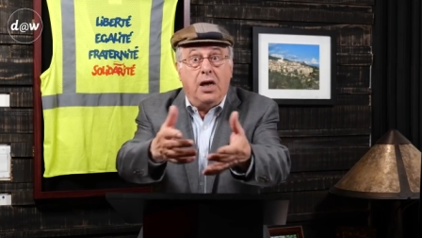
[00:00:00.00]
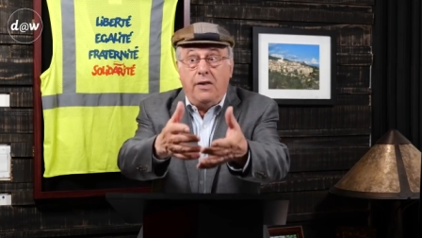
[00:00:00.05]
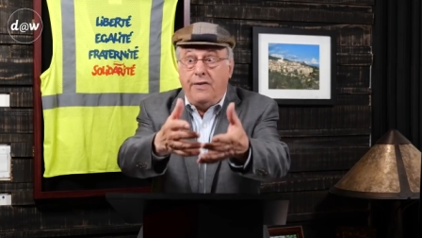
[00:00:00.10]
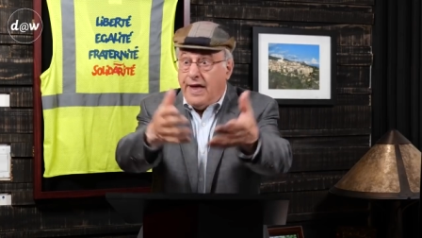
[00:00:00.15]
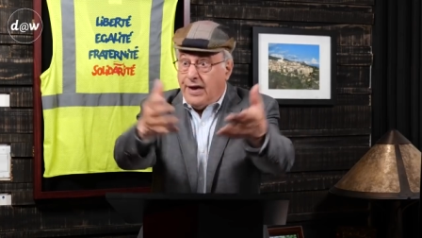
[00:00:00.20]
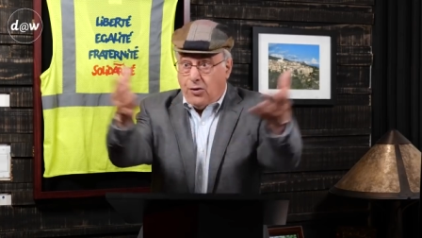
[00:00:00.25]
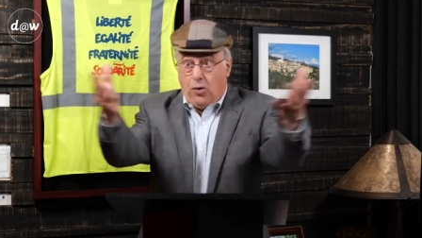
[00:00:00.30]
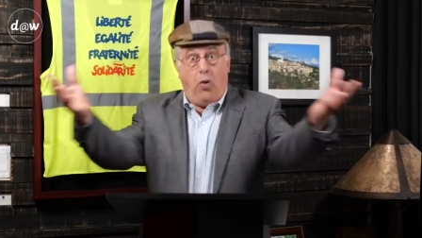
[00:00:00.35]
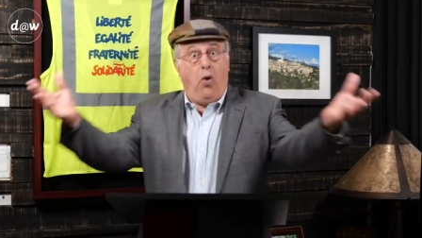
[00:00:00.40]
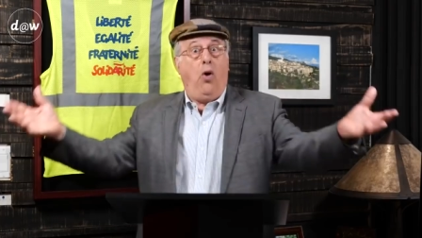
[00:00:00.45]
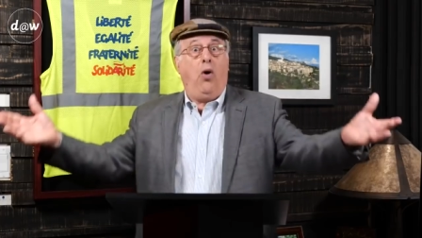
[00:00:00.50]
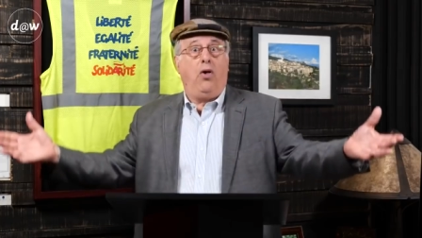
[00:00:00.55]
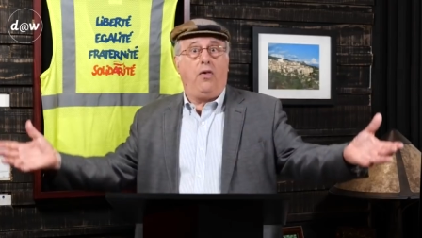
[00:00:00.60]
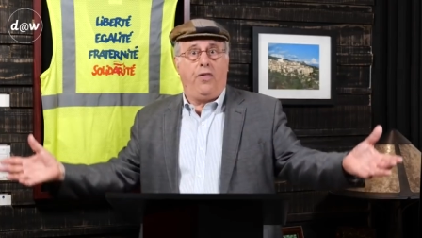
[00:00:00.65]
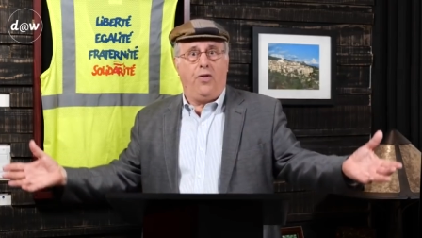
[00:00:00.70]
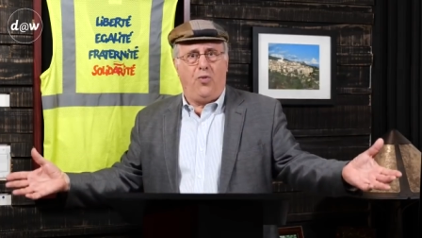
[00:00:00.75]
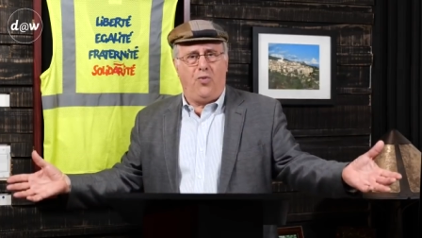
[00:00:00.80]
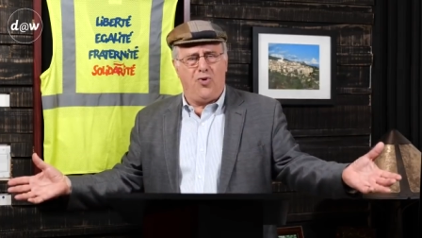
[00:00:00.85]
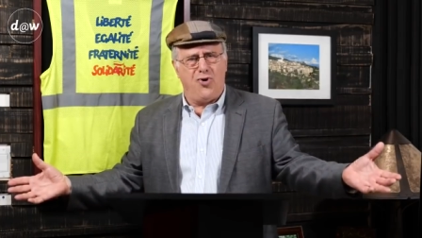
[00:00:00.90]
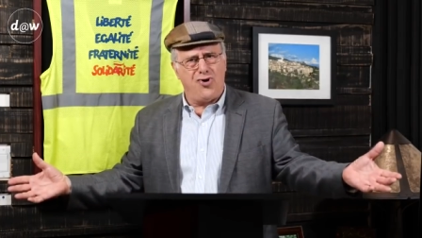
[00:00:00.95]
that all
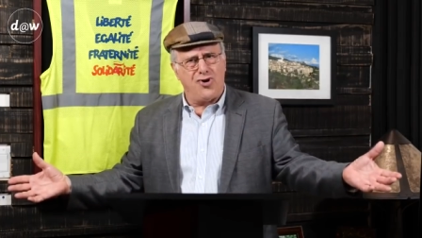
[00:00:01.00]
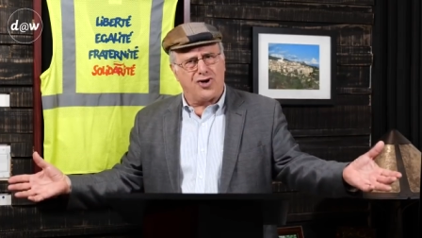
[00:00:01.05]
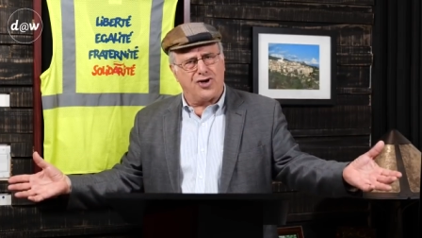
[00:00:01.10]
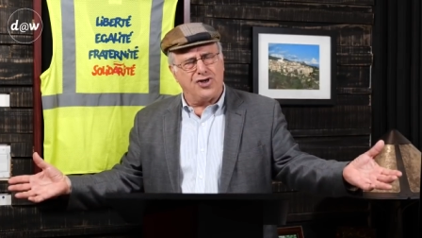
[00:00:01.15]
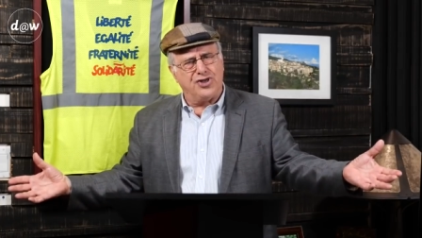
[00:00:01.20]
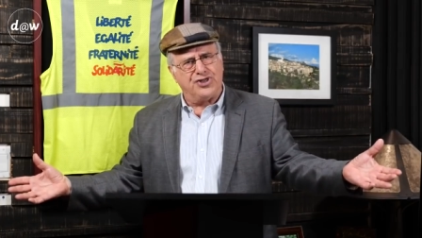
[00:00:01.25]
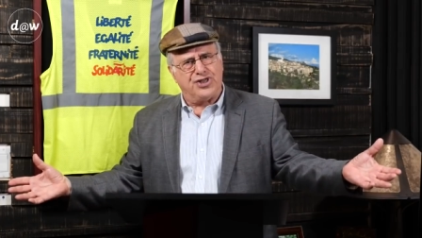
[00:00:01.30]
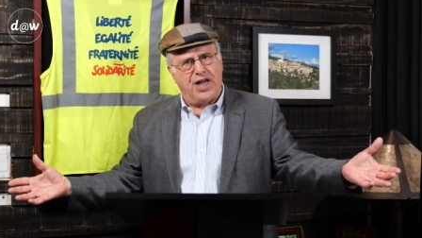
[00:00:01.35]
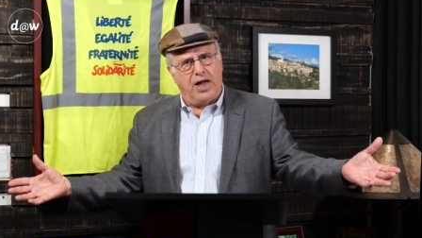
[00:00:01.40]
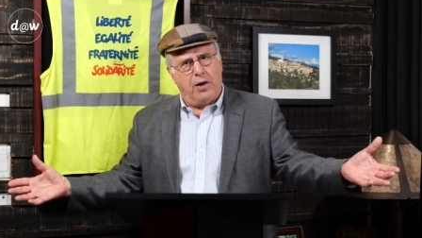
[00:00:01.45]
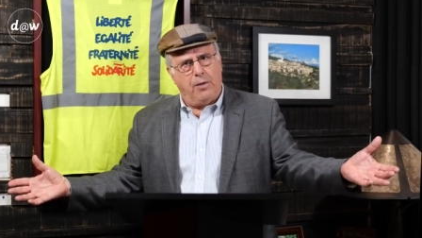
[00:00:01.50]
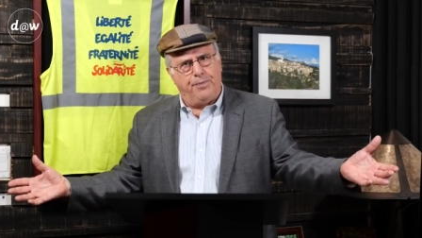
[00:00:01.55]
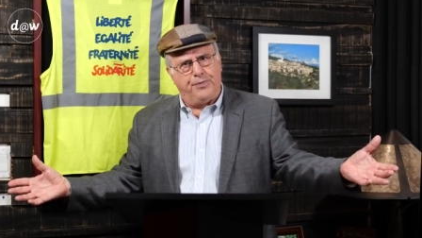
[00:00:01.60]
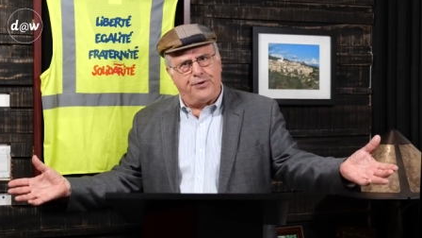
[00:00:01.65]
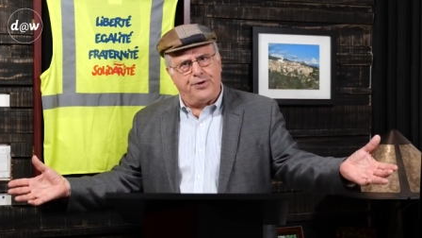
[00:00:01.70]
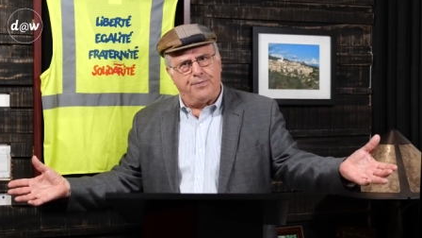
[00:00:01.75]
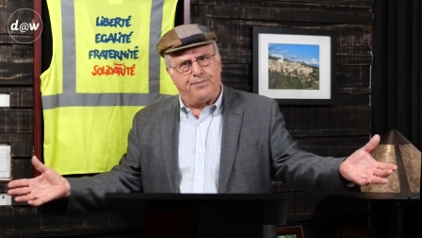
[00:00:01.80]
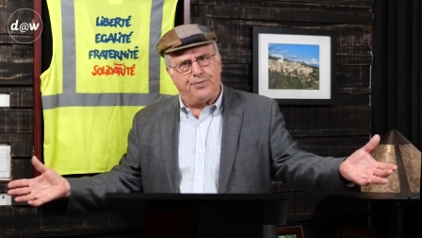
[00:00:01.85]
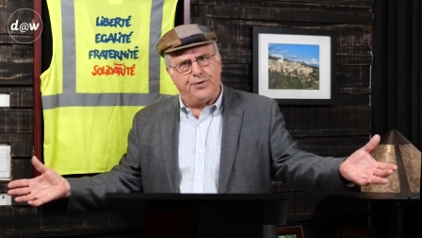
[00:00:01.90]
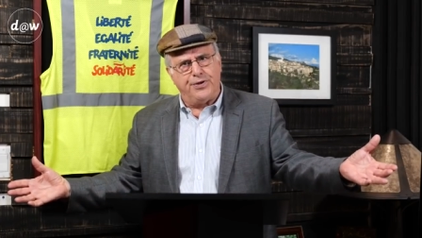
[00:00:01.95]
the workers help
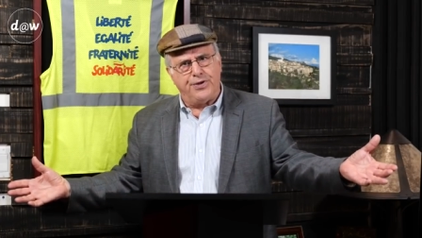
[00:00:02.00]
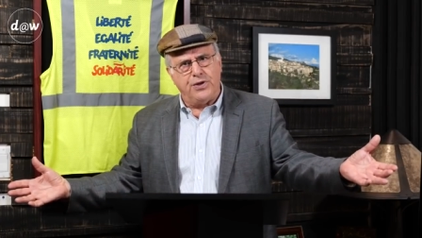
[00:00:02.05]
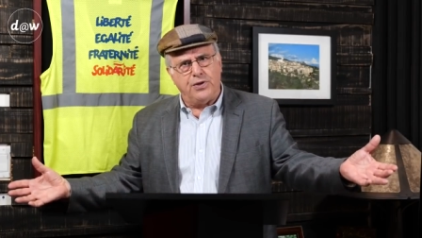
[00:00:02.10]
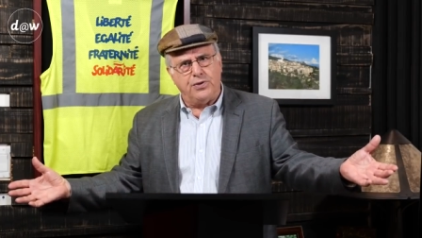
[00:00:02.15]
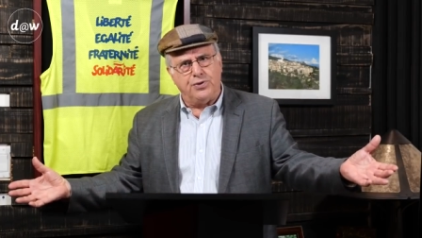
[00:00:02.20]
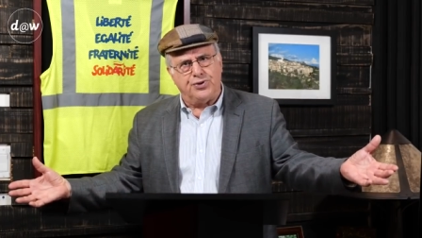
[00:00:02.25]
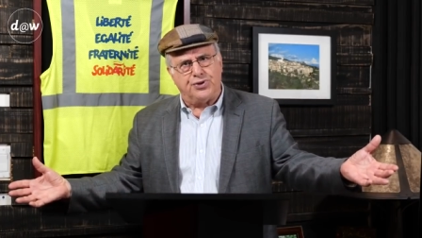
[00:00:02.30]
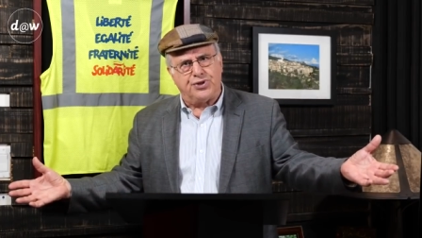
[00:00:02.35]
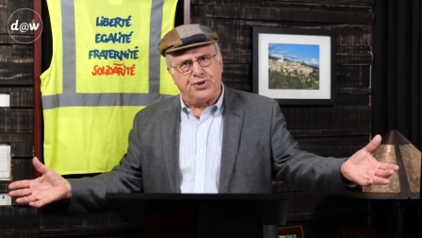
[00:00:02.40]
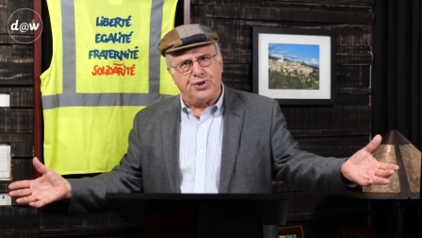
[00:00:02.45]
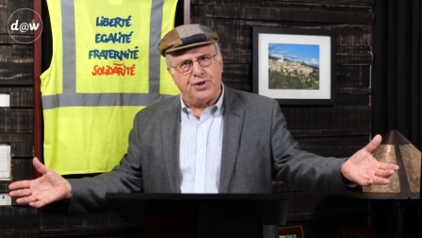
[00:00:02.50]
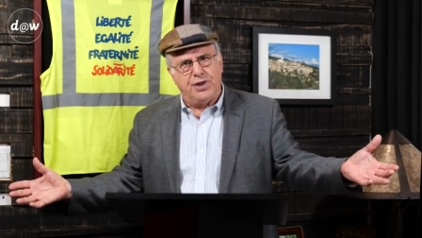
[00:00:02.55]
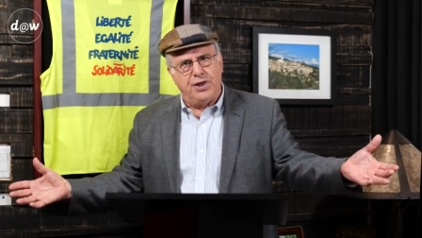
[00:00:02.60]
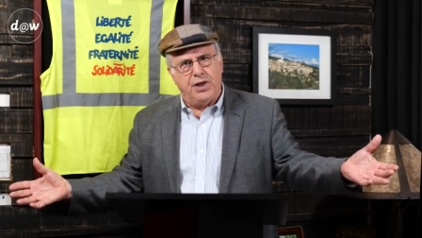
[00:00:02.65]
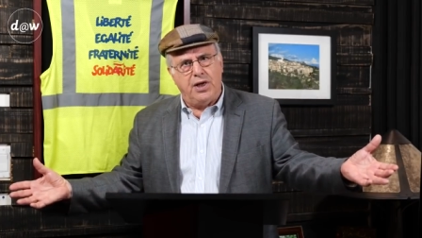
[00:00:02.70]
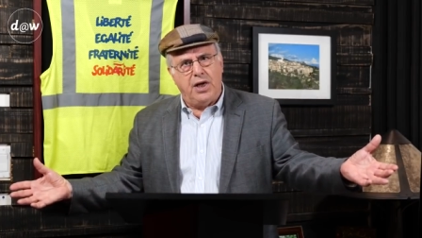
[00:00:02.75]
to produce.